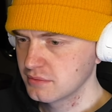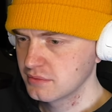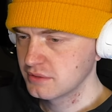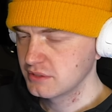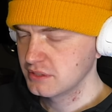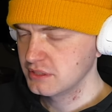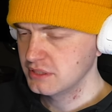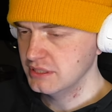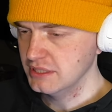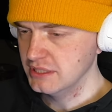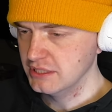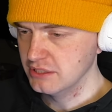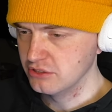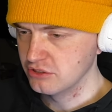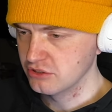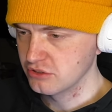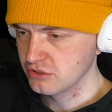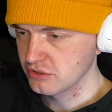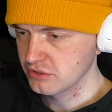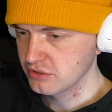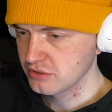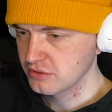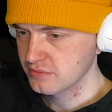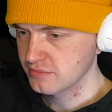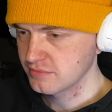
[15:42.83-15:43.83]

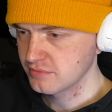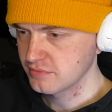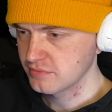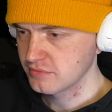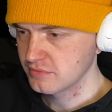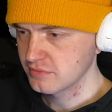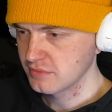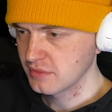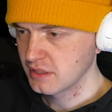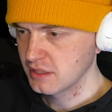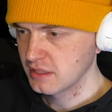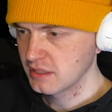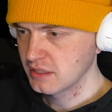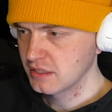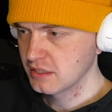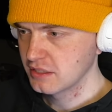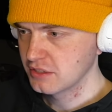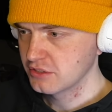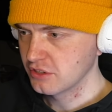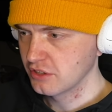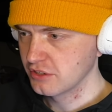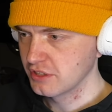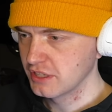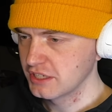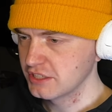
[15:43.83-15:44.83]
Jesus.
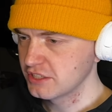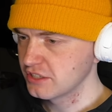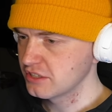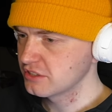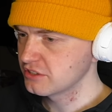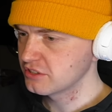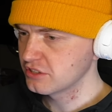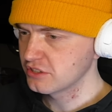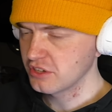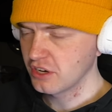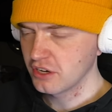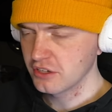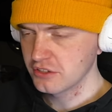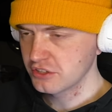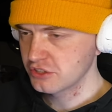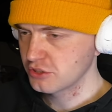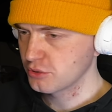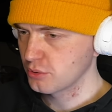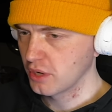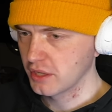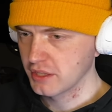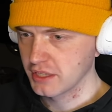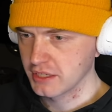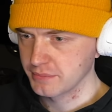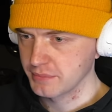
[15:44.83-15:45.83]
So this is all just
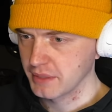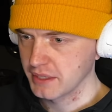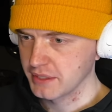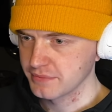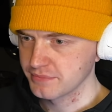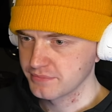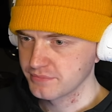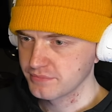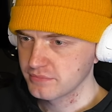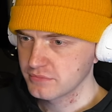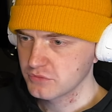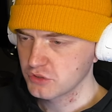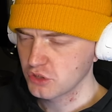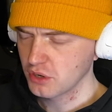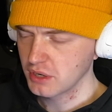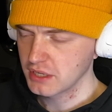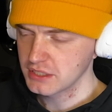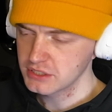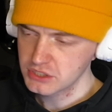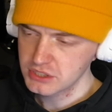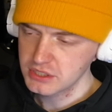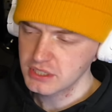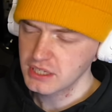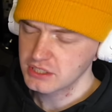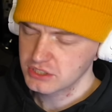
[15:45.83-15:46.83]
running, man. So
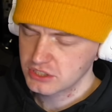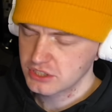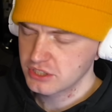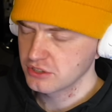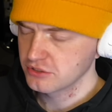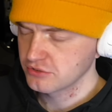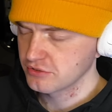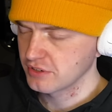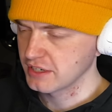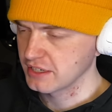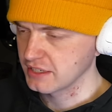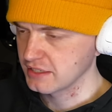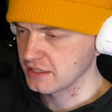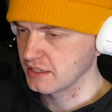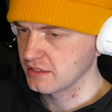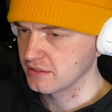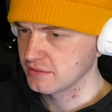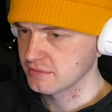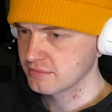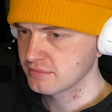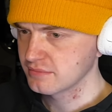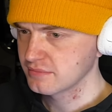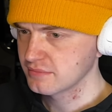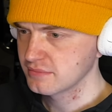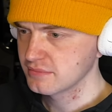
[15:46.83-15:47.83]
it's still training then.
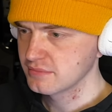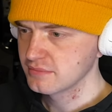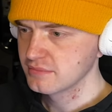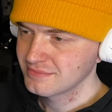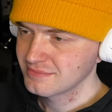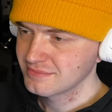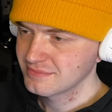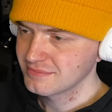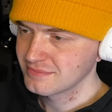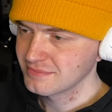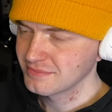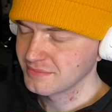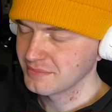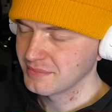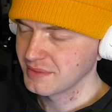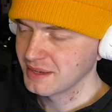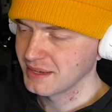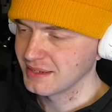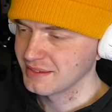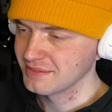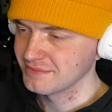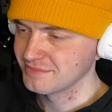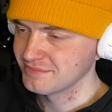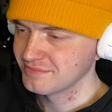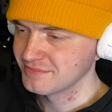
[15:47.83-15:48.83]

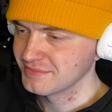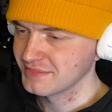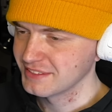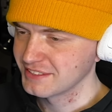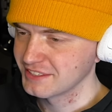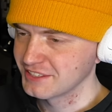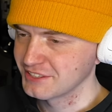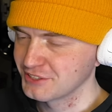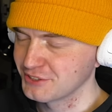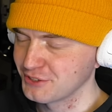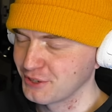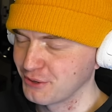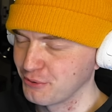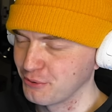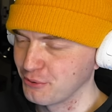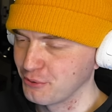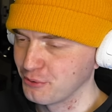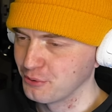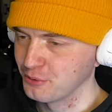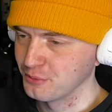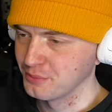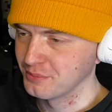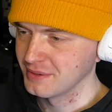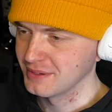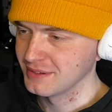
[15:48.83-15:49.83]
Man, this is so
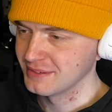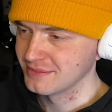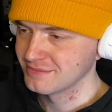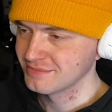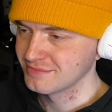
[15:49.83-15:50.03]
old, man.